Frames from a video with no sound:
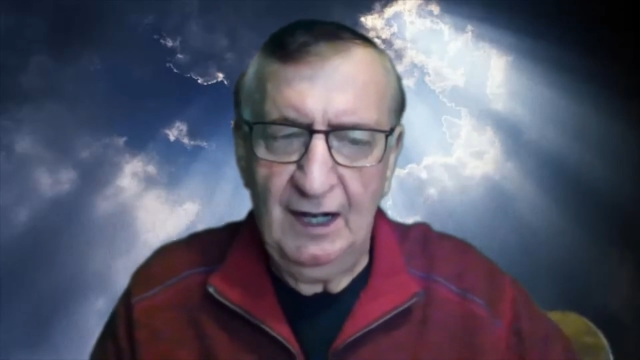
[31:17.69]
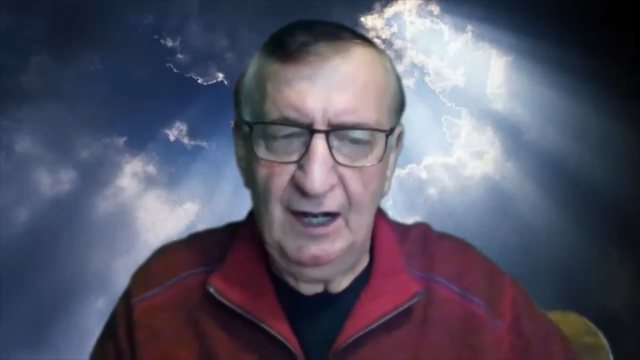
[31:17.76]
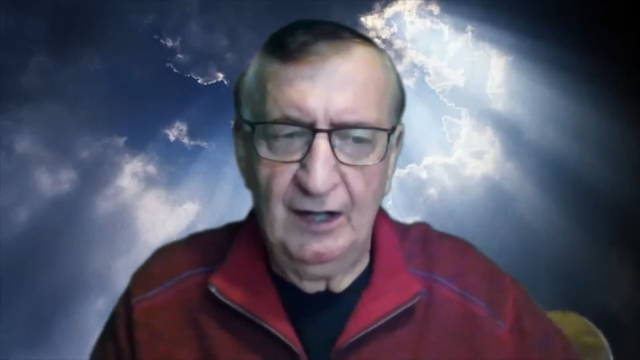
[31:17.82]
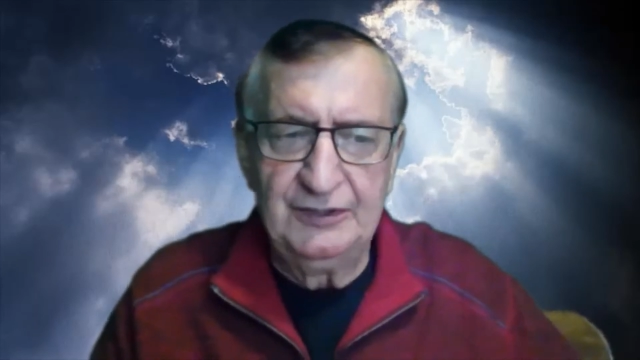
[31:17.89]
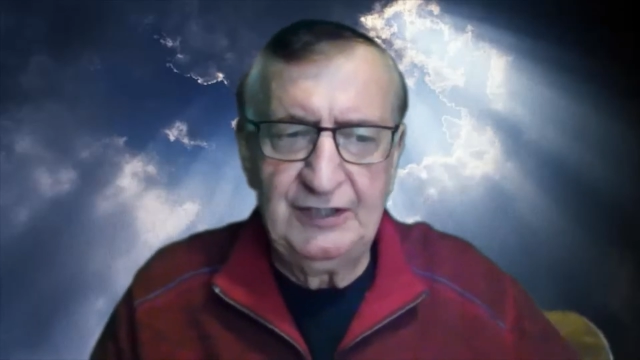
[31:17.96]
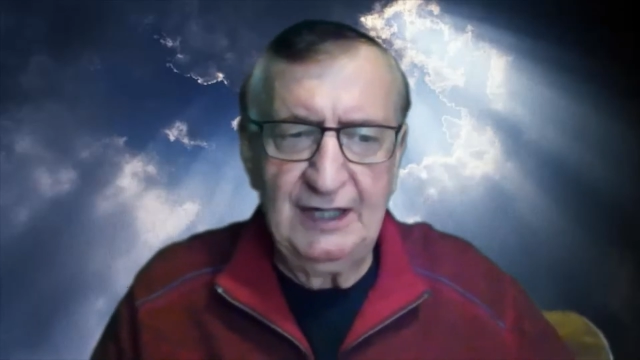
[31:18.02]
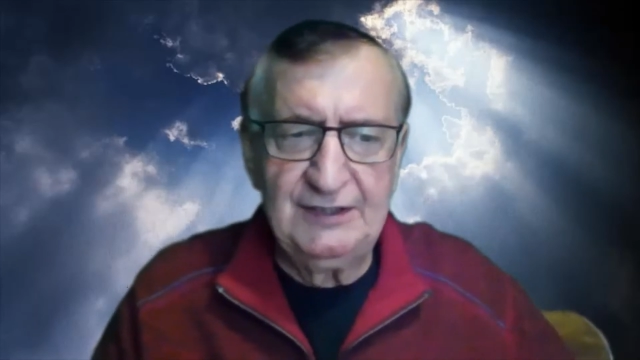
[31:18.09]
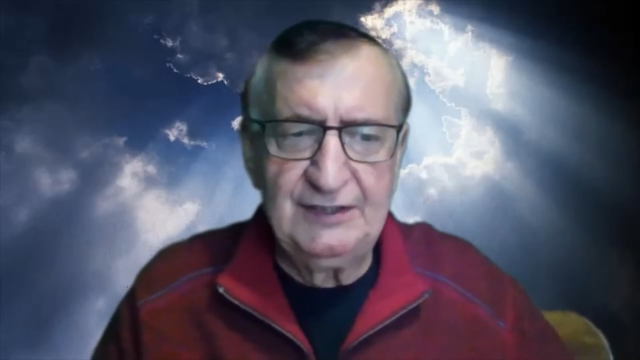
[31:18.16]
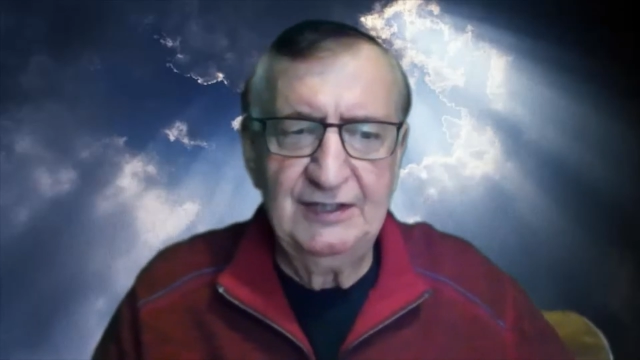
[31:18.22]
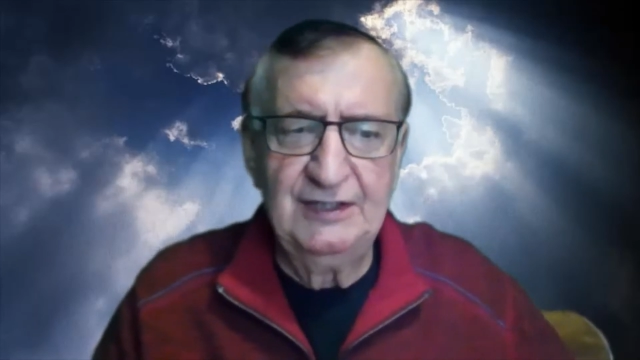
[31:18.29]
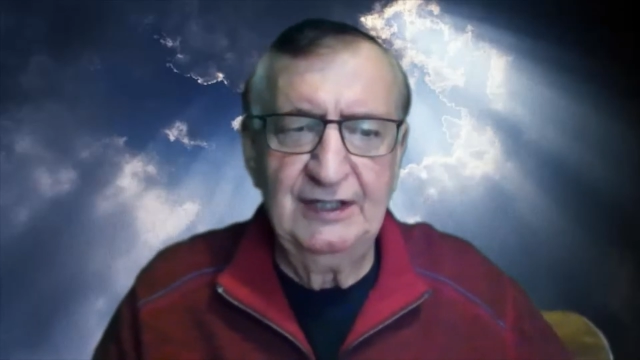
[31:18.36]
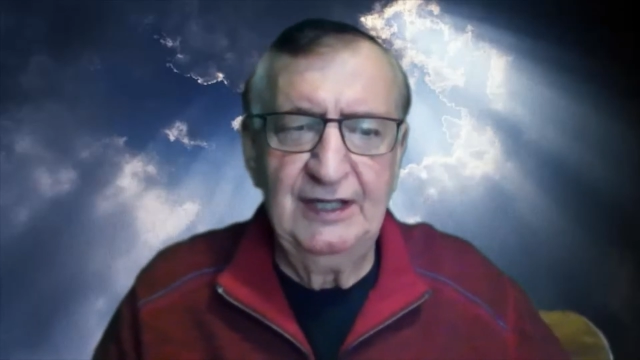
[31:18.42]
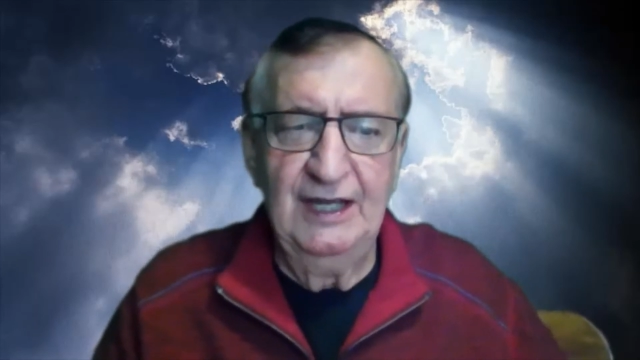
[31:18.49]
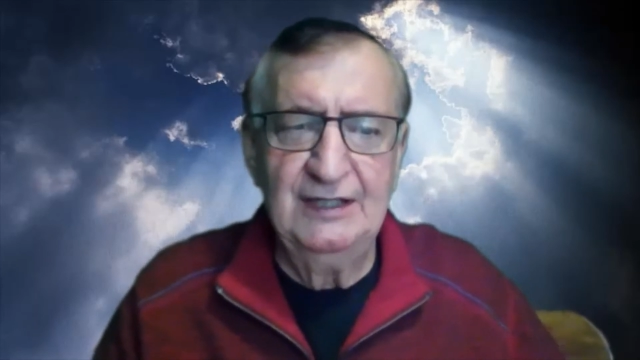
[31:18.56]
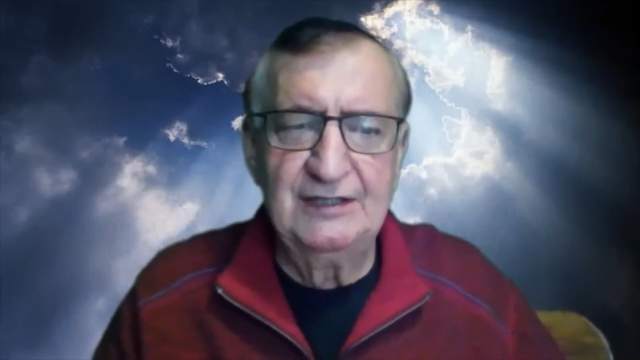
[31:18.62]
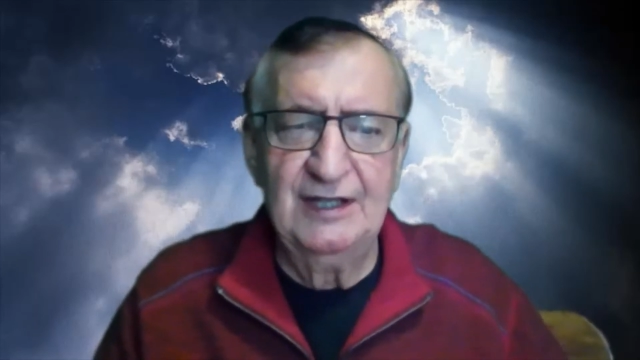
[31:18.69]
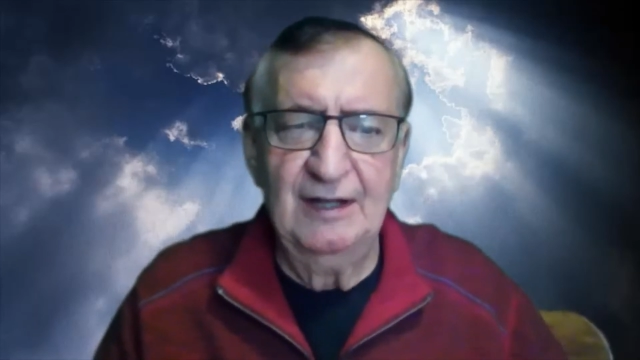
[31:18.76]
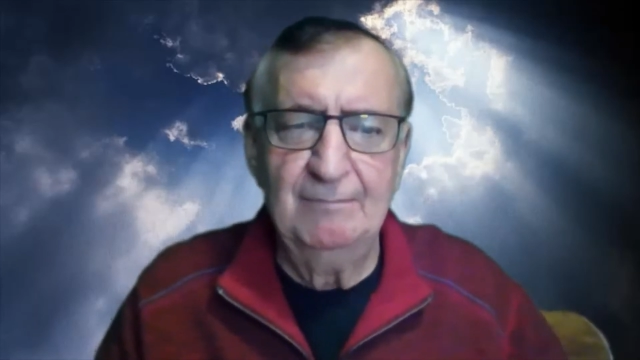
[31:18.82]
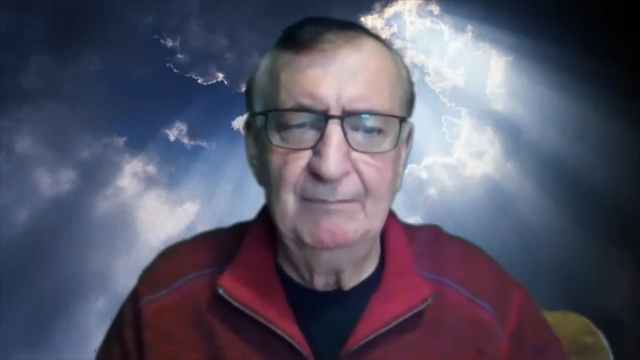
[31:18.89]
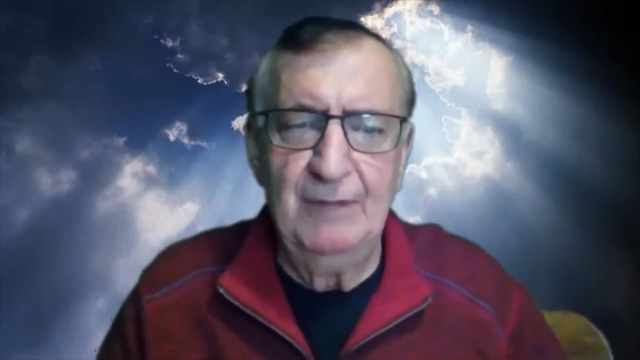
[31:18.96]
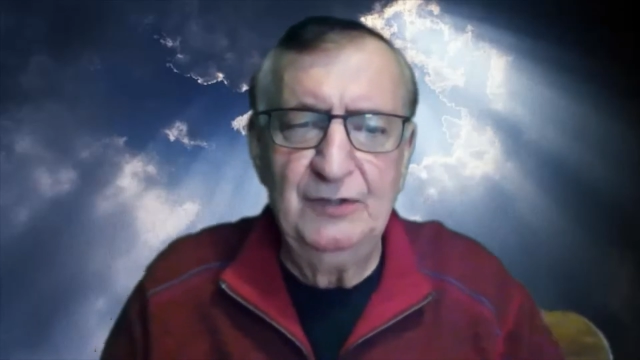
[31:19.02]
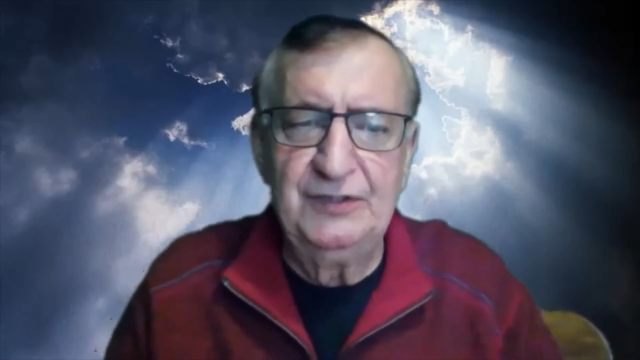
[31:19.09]
Our text indicates
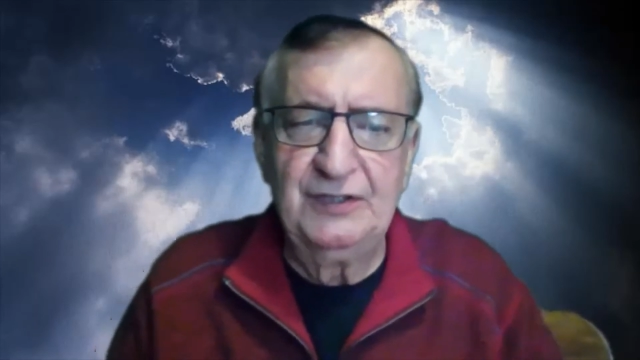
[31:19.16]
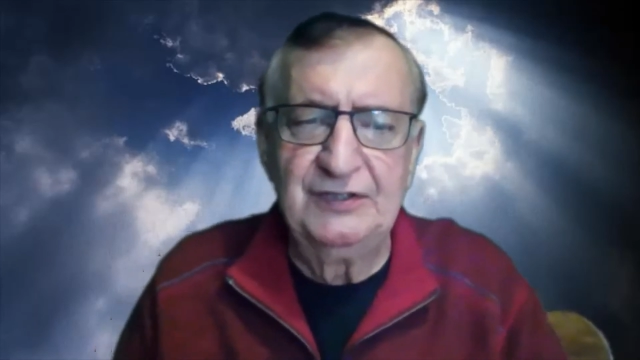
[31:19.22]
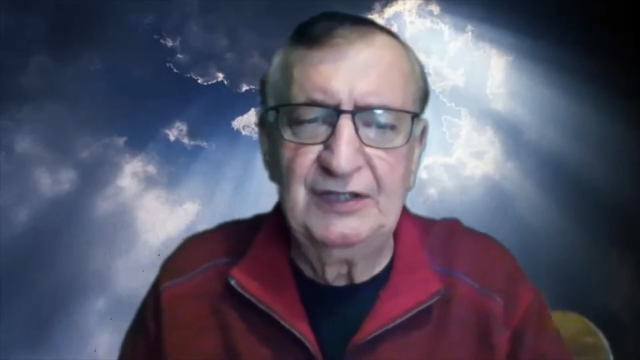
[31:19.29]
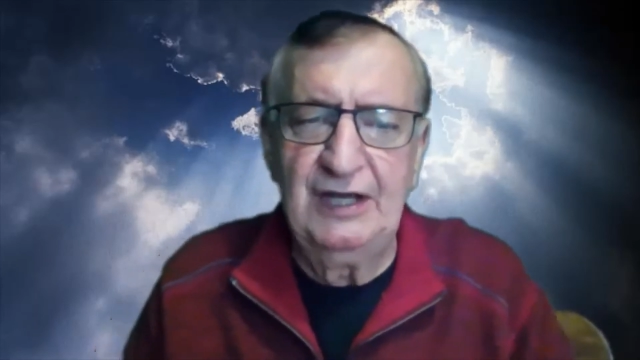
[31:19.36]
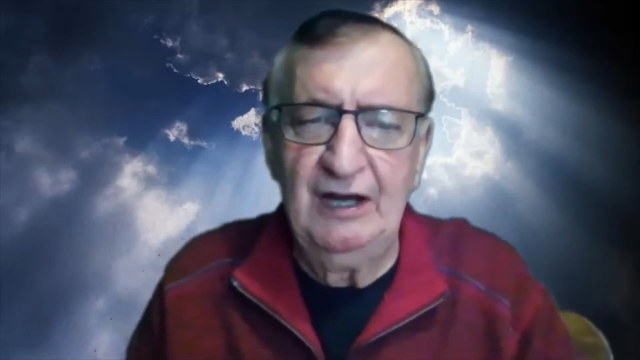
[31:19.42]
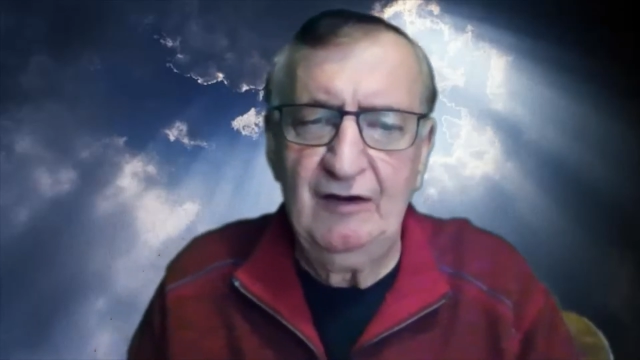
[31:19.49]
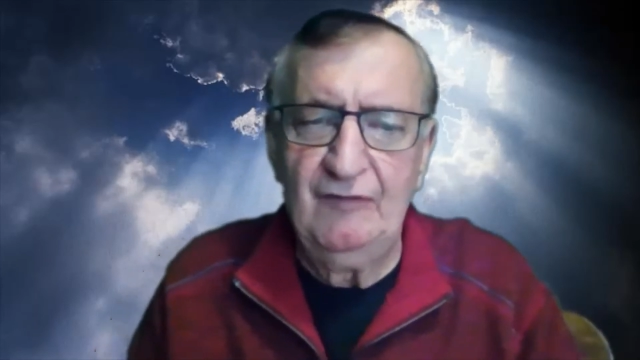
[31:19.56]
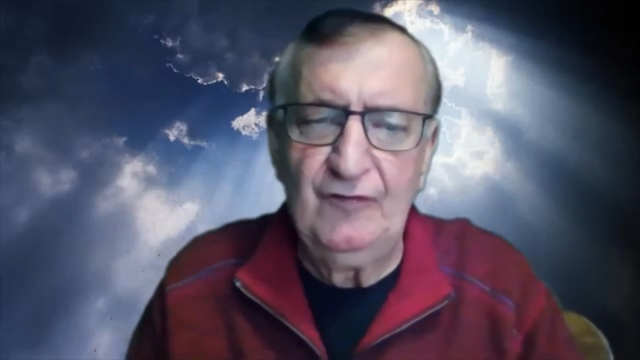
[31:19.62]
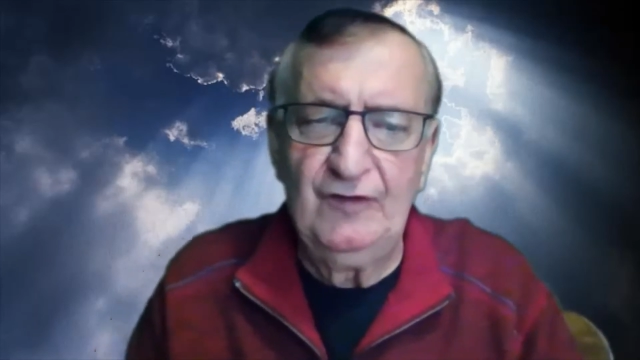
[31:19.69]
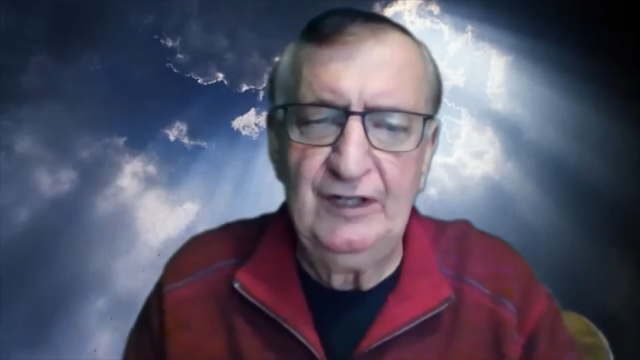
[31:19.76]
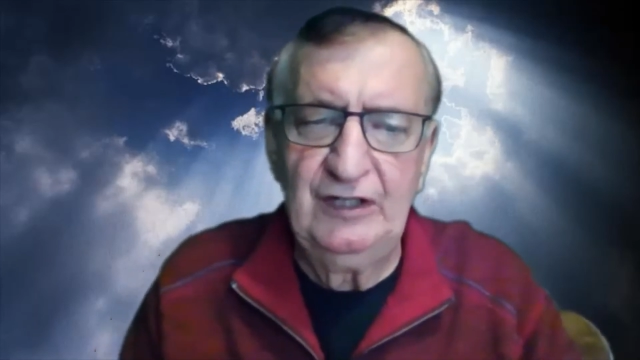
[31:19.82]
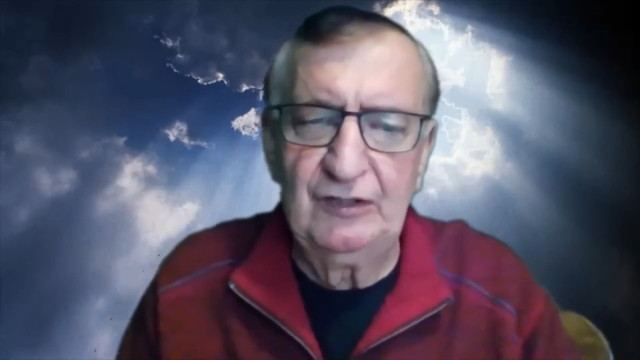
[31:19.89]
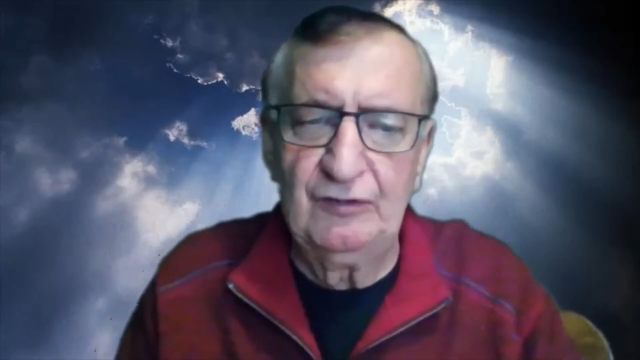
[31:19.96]
that Moses carefully